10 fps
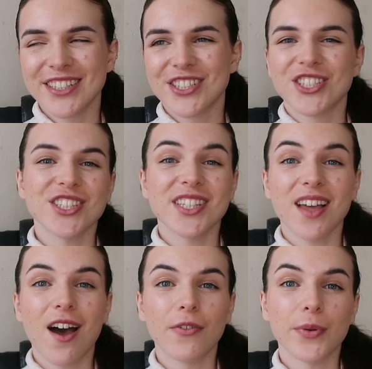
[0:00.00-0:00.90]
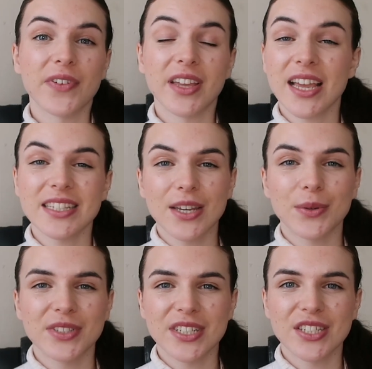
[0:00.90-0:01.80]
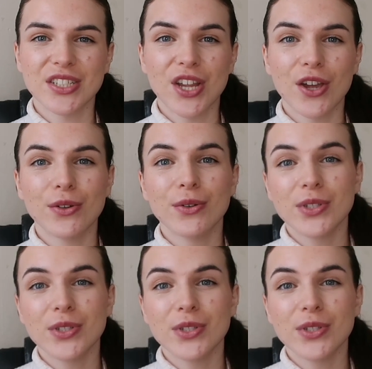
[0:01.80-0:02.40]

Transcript: So just to start off with, in case anyone didn't know,